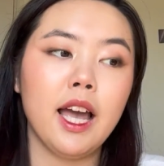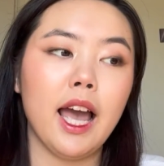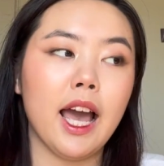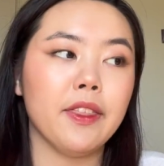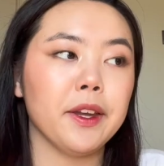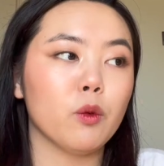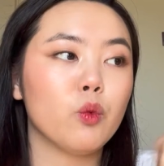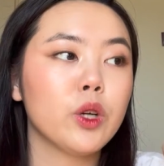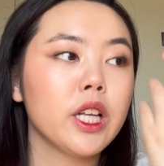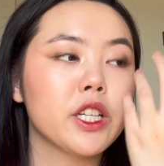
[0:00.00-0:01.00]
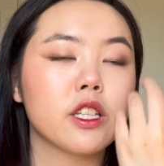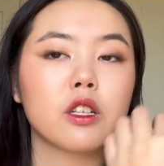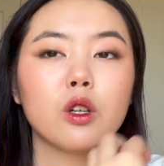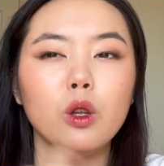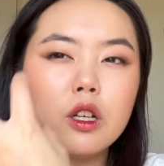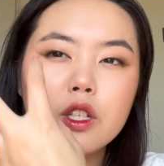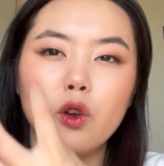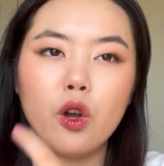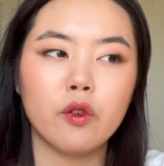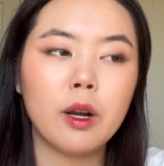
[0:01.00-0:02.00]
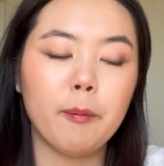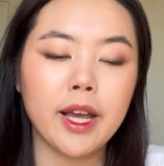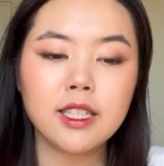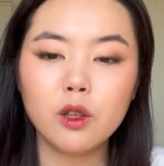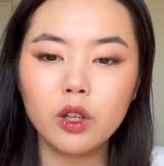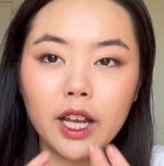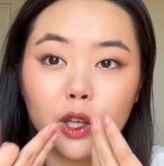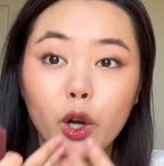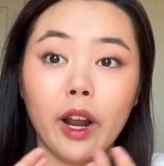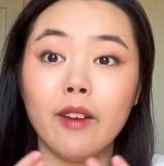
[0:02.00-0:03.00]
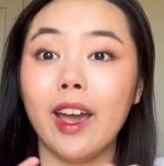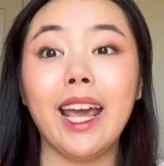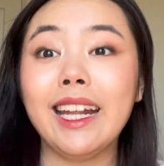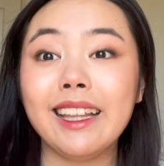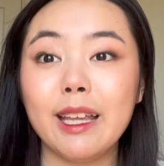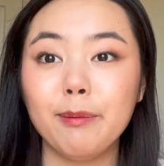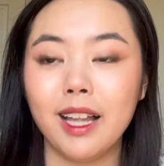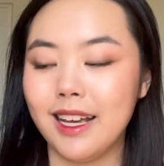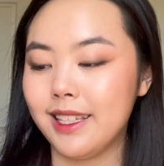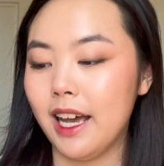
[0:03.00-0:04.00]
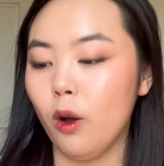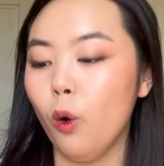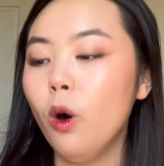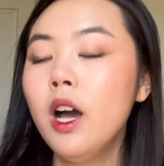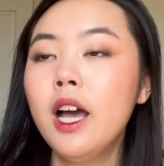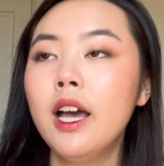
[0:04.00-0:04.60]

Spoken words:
and it really just glosses over it, makes it look like you don't have any lip lines at all.